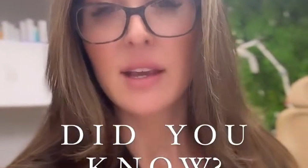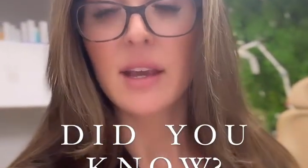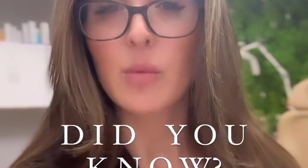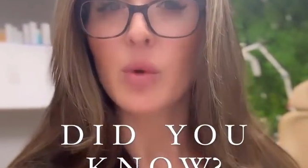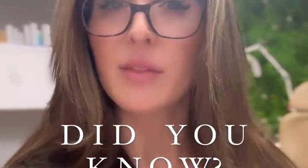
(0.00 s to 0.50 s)

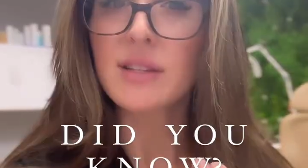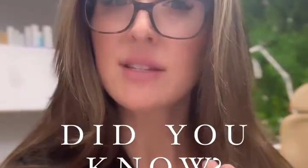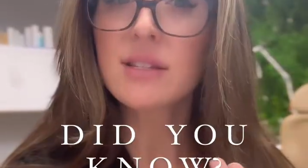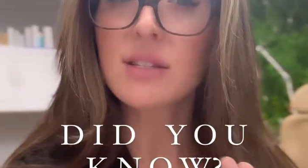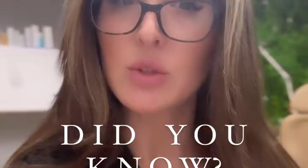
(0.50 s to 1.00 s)
And what this
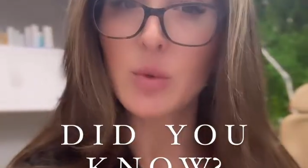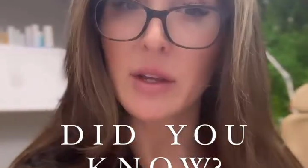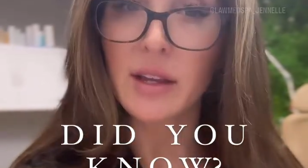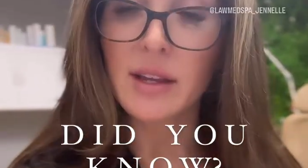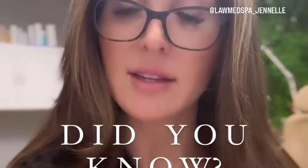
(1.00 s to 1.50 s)
is
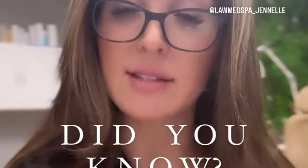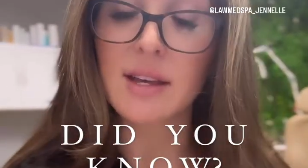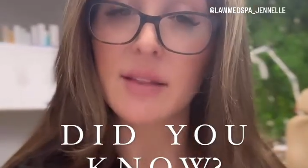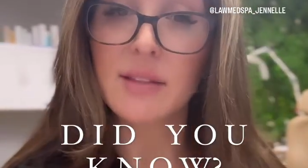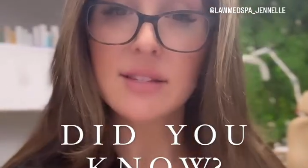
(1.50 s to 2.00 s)
doing is
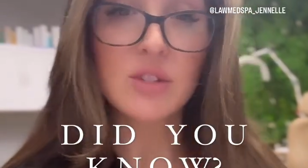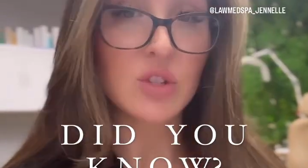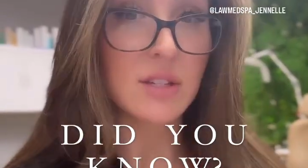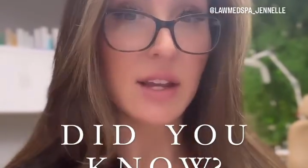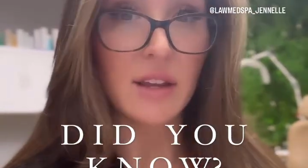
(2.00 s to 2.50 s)
that this is
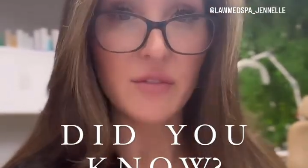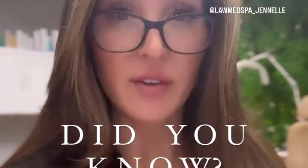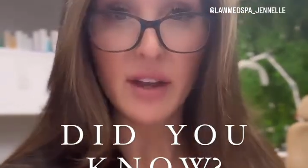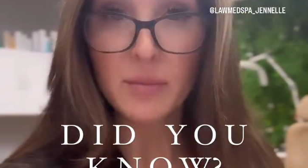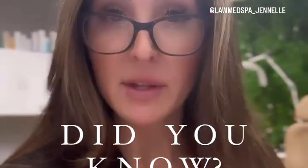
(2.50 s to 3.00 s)
just taking
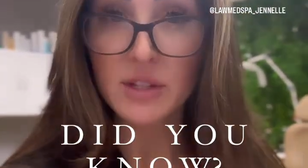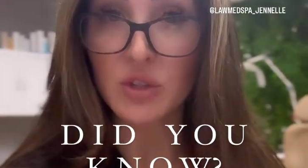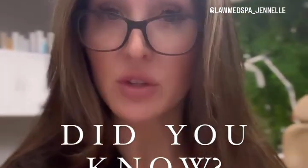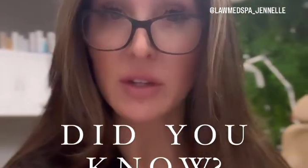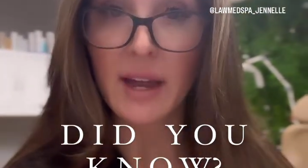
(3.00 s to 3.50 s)
five minutes.
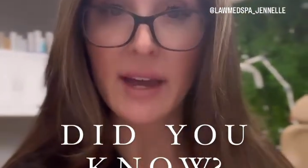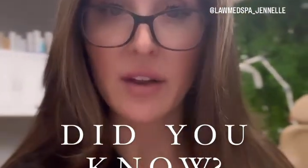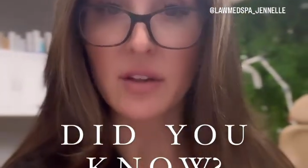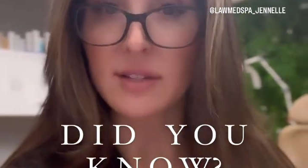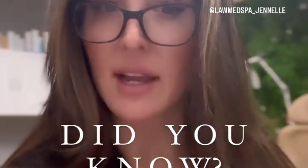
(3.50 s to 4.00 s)
You can add it
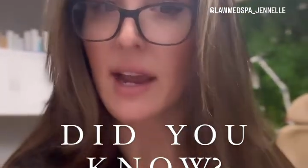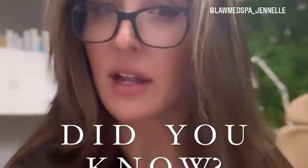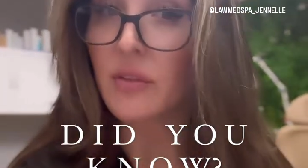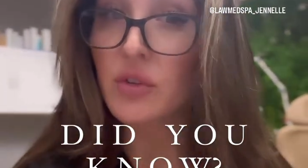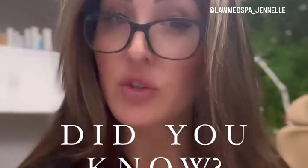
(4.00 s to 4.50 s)
onto
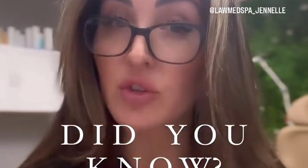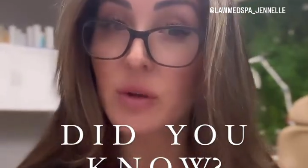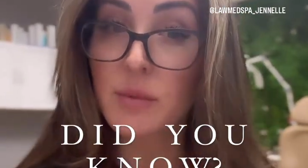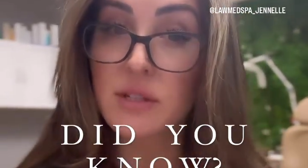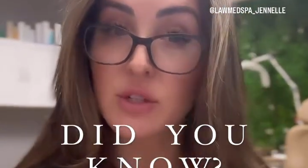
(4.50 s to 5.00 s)
any of your
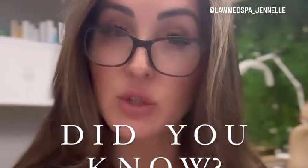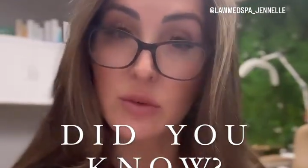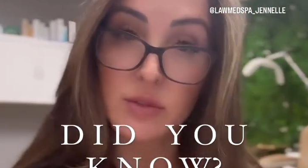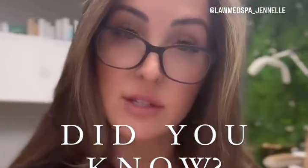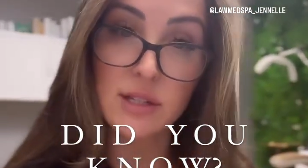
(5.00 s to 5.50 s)
treatments and
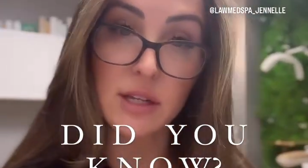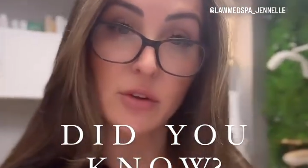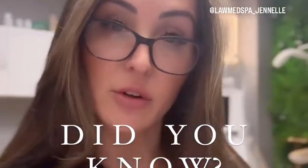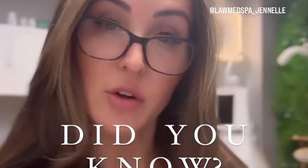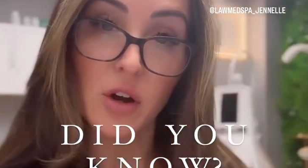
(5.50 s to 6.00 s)
services here
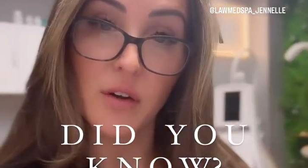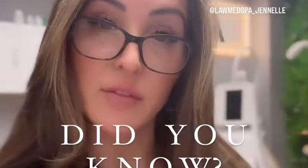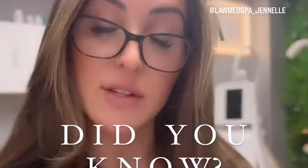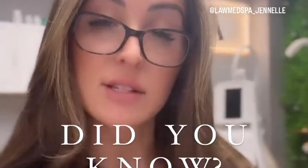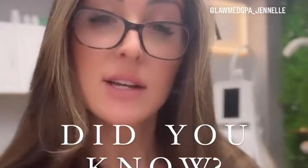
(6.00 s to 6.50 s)
at our
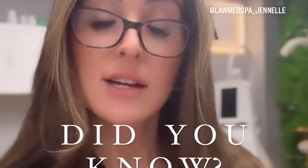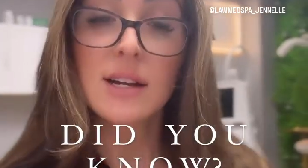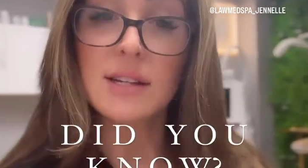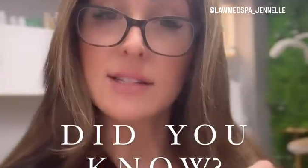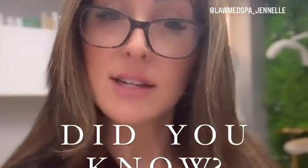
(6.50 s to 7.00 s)
office.
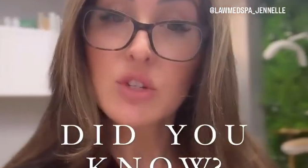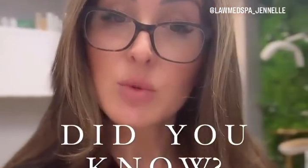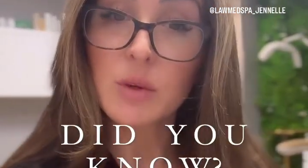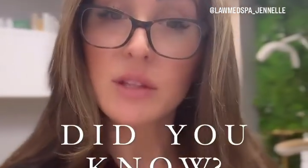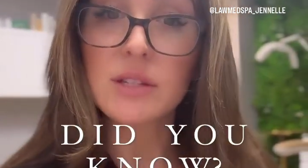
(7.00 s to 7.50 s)
Essentially,
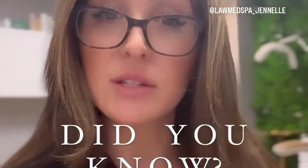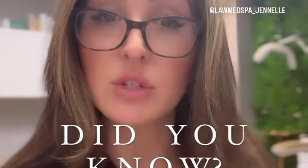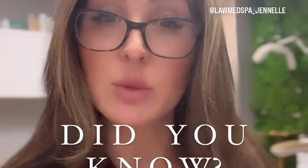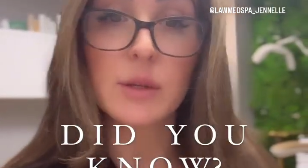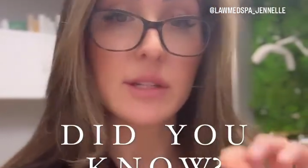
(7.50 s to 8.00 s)
what this is
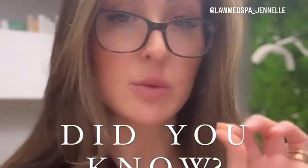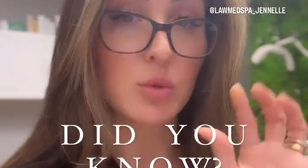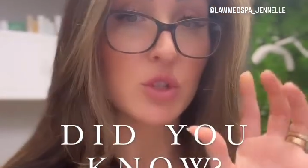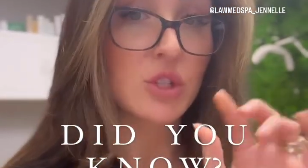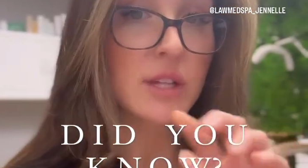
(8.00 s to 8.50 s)
doing is
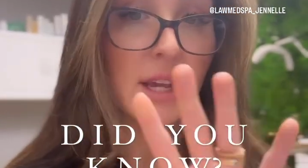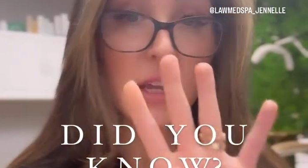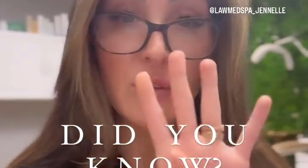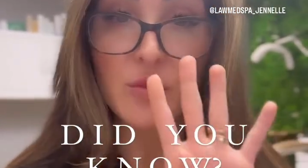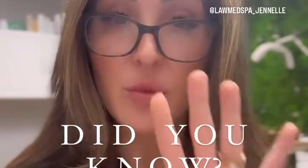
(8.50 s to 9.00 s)
we're just
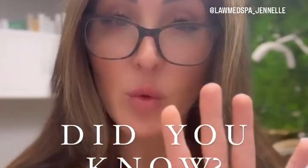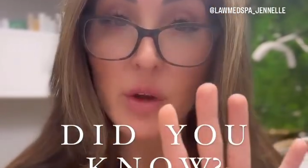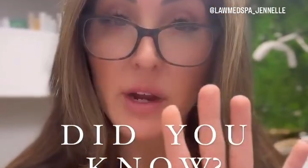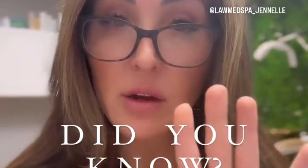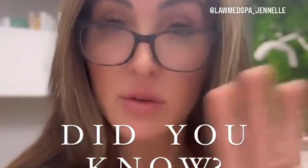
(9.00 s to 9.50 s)
taking four
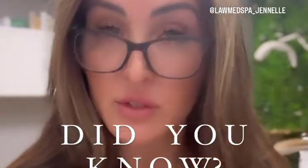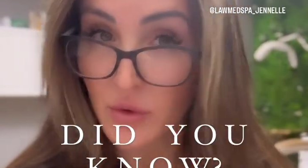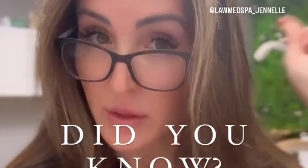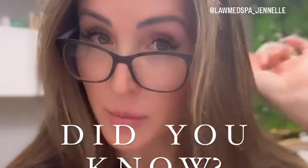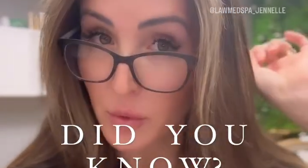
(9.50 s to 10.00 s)
hairs
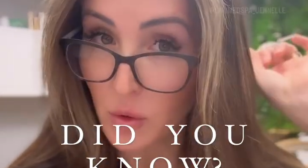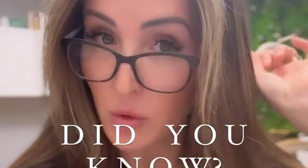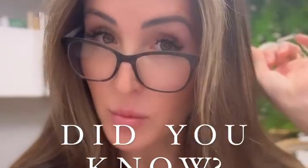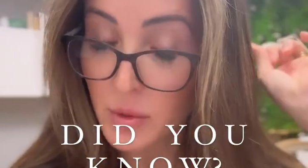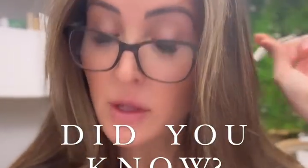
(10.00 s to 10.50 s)
from the bulb